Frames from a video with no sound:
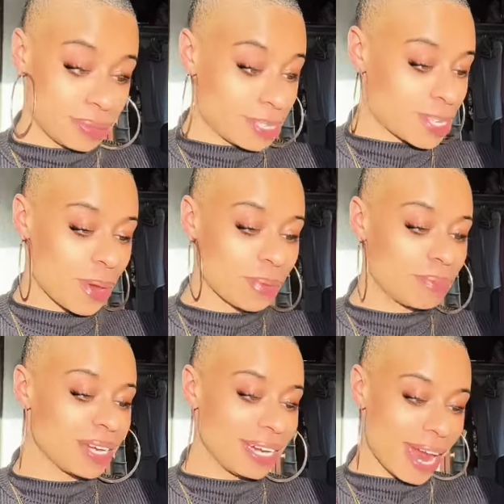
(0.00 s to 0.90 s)
so
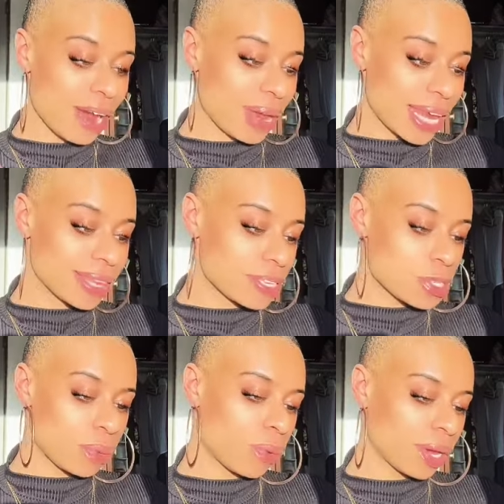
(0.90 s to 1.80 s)
but now at this
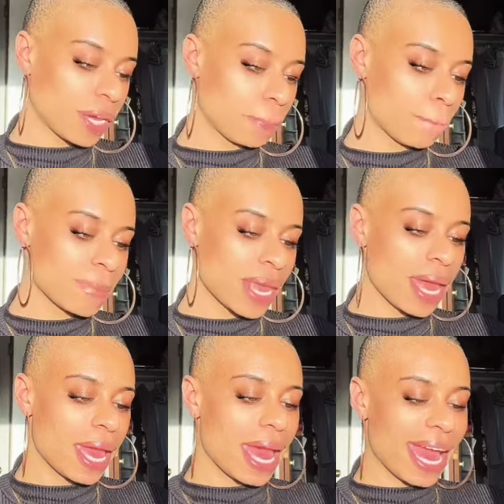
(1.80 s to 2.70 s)
point
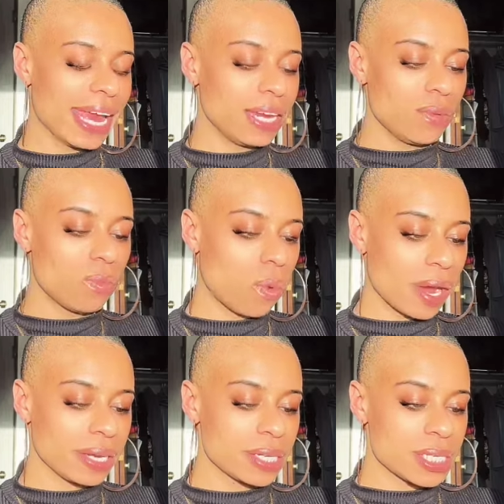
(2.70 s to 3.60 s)

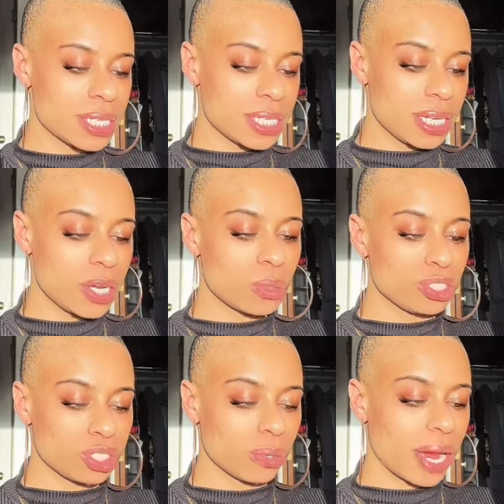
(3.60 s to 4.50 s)
anyone still
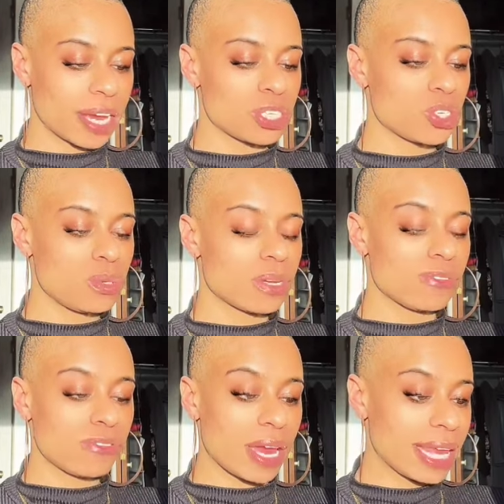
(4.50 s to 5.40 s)
trying to
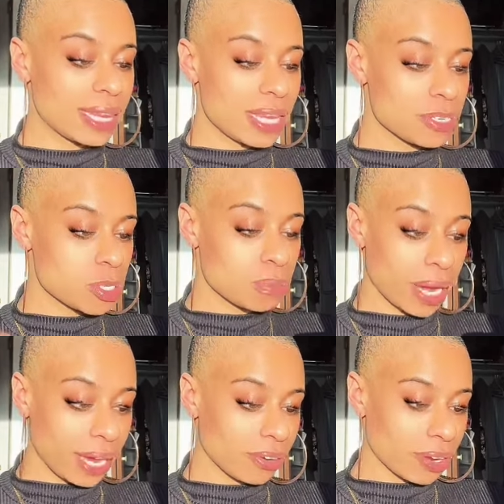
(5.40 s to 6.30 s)
defend this
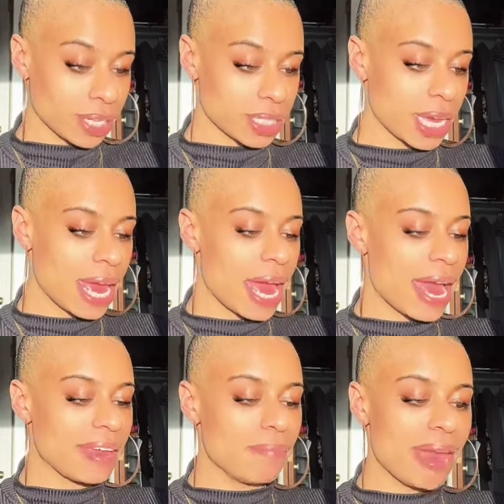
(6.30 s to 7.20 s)
parent
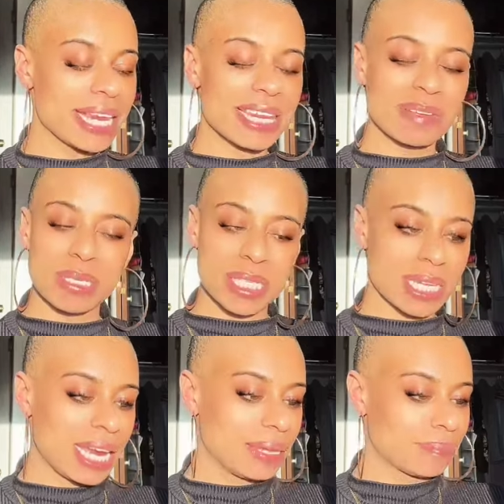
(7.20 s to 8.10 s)
and make them
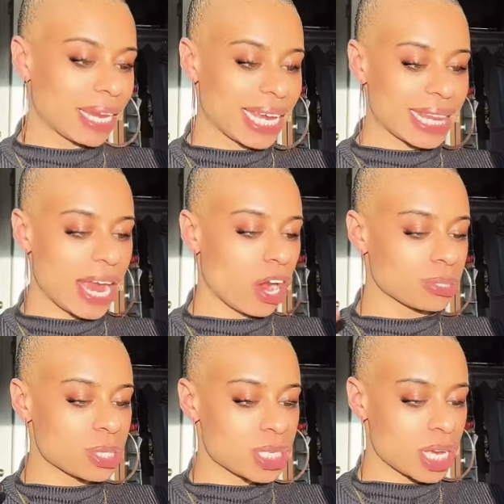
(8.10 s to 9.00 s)
seem like they are
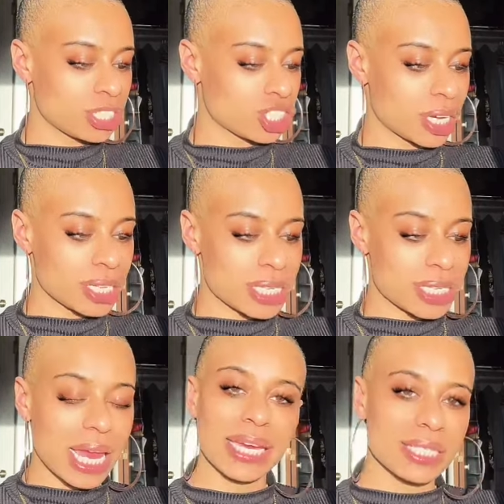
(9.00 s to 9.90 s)
such a
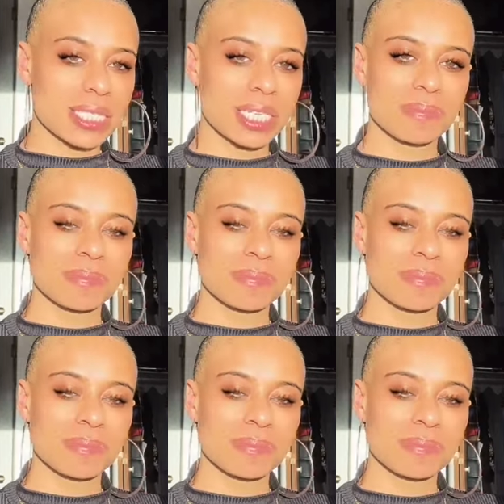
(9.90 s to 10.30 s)
saint